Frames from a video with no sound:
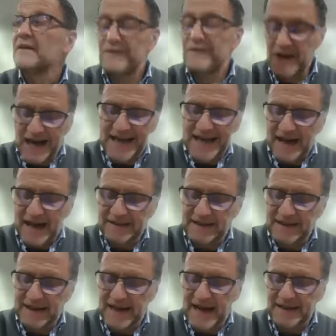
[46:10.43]

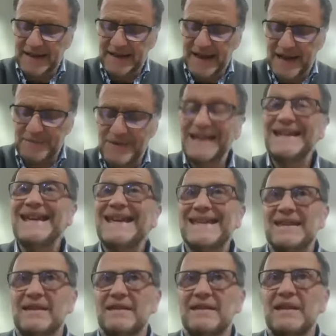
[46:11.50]
Velakachti etchem
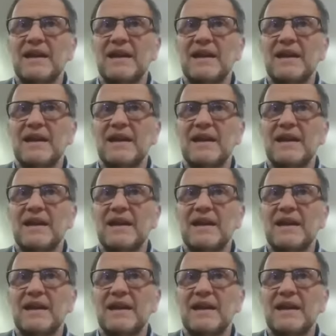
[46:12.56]
li,